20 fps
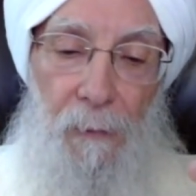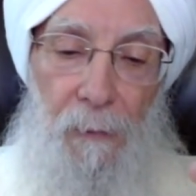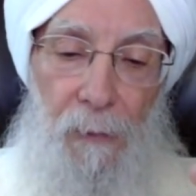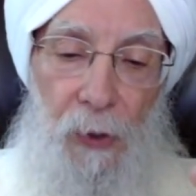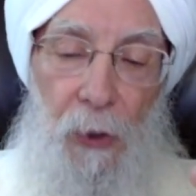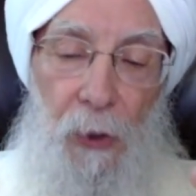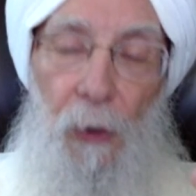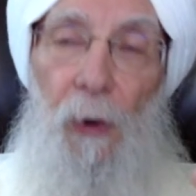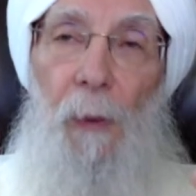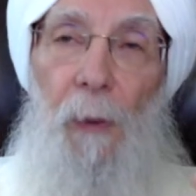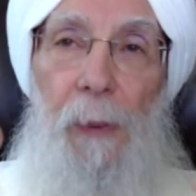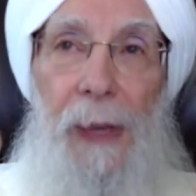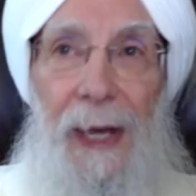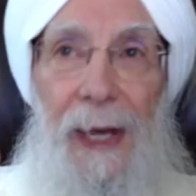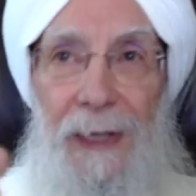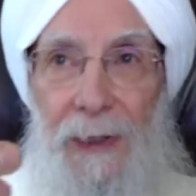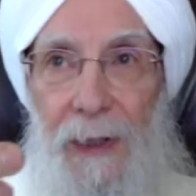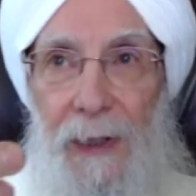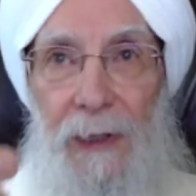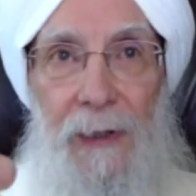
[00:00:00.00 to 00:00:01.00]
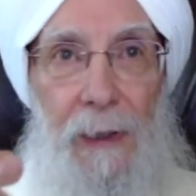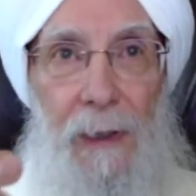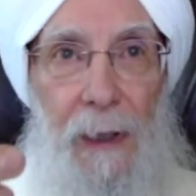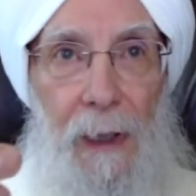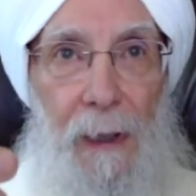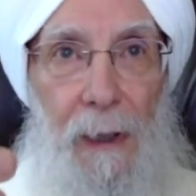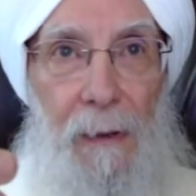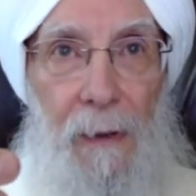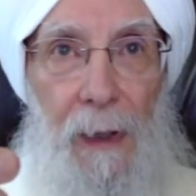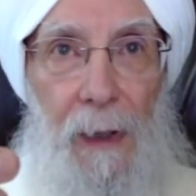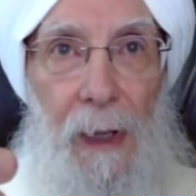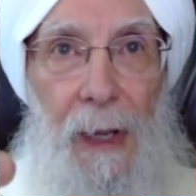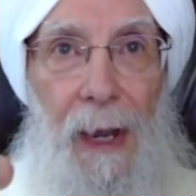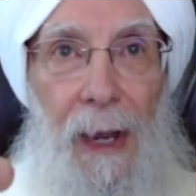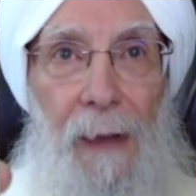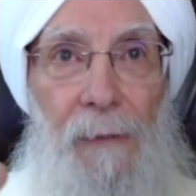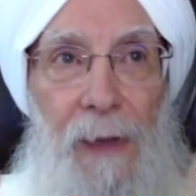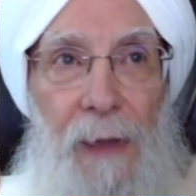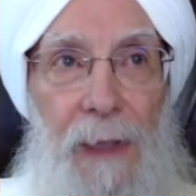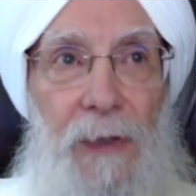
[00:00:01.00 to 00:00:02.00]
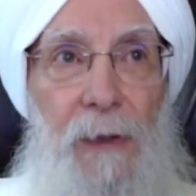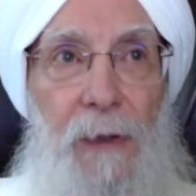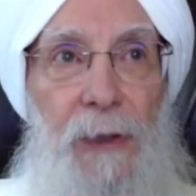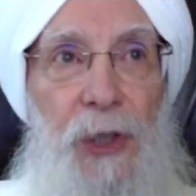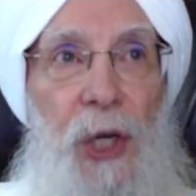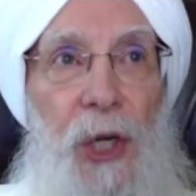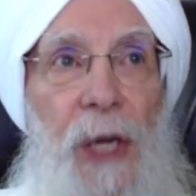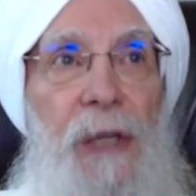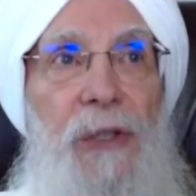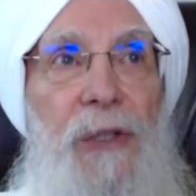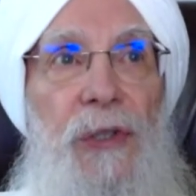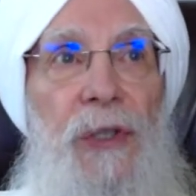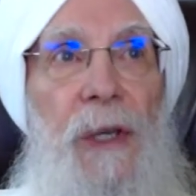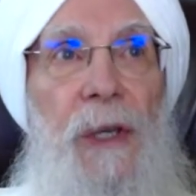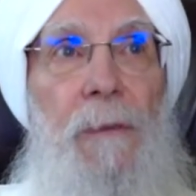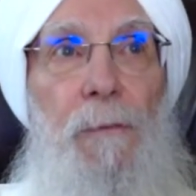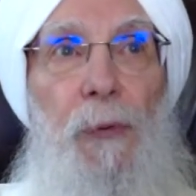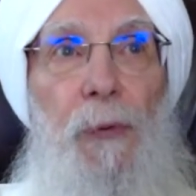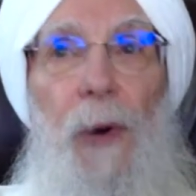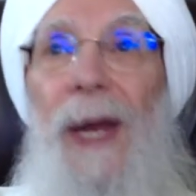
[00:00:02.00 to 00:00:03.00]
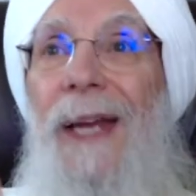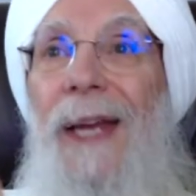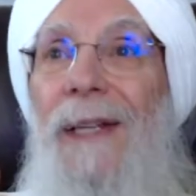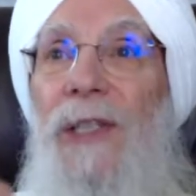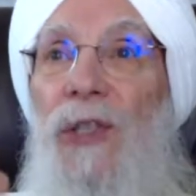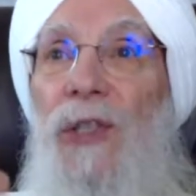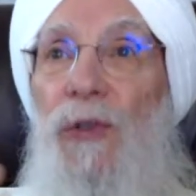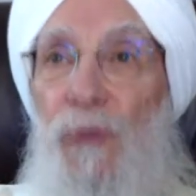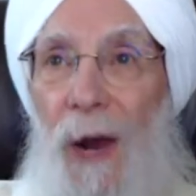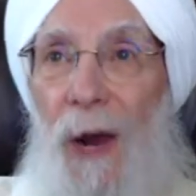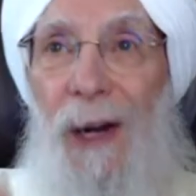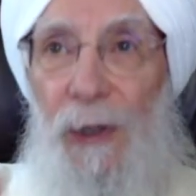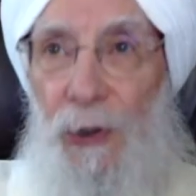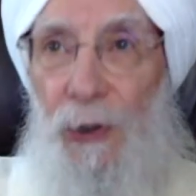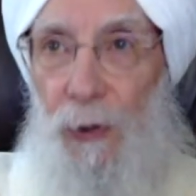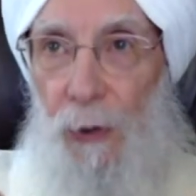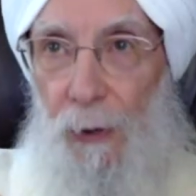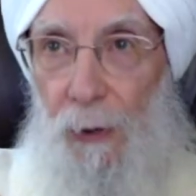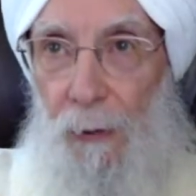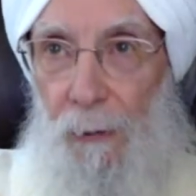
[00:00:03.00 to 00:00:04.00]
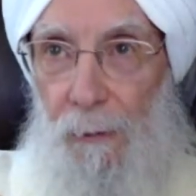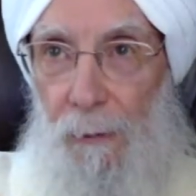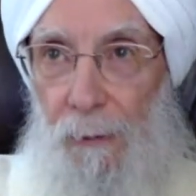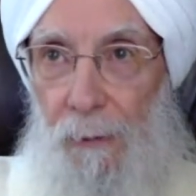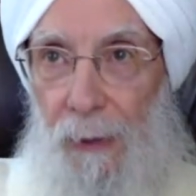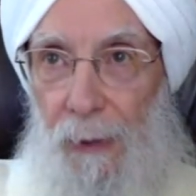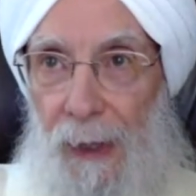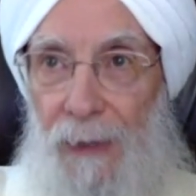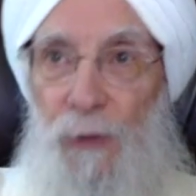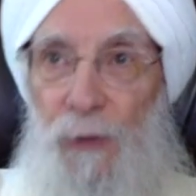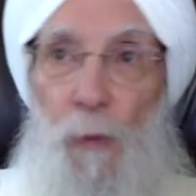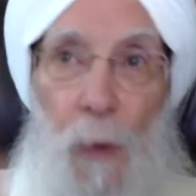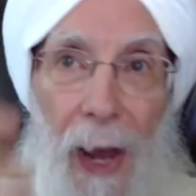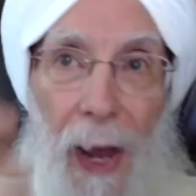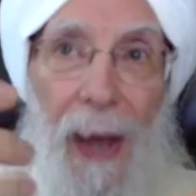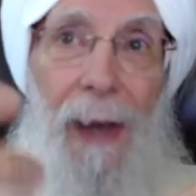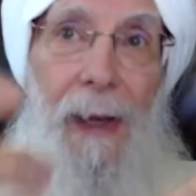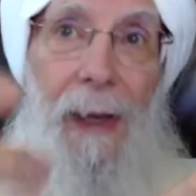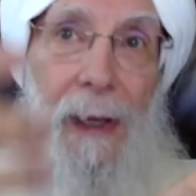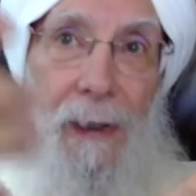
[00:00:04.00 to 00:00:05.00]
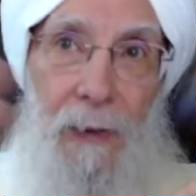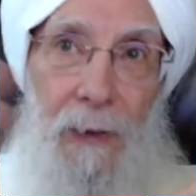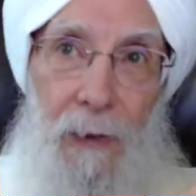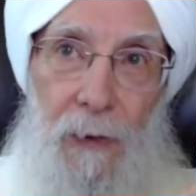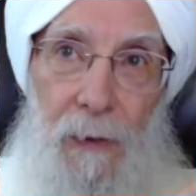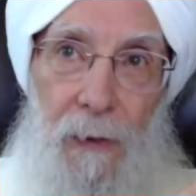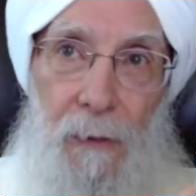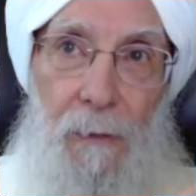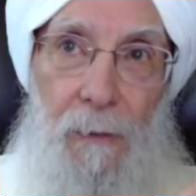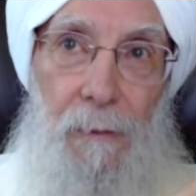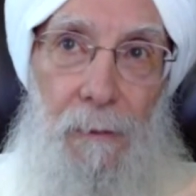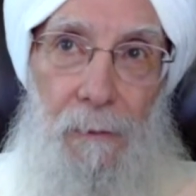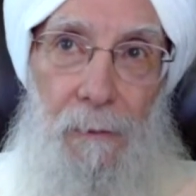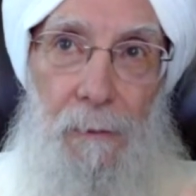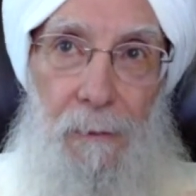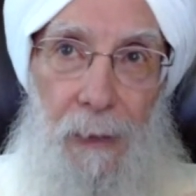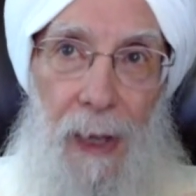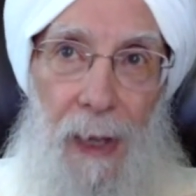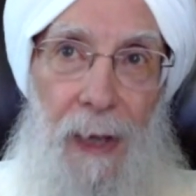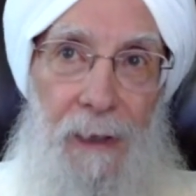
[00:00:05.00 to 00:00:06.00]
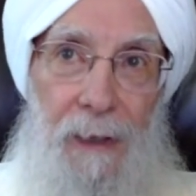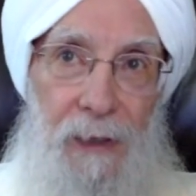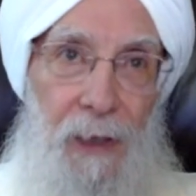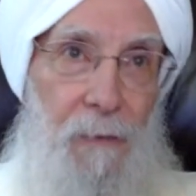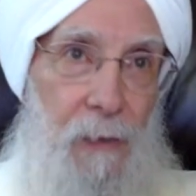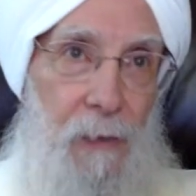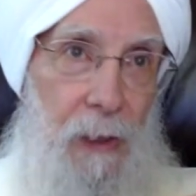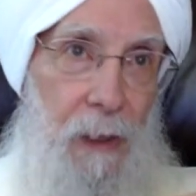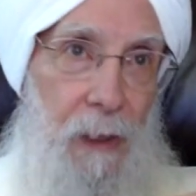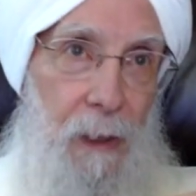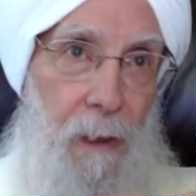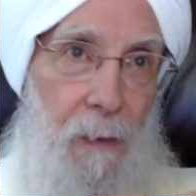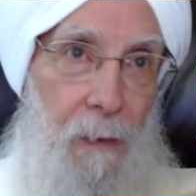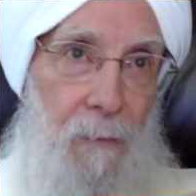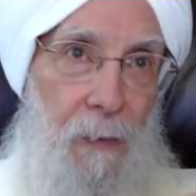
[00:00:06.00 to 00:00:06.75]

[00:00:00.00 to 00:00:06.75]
neuroplasticity. And these are changes in brain structure as well as activity.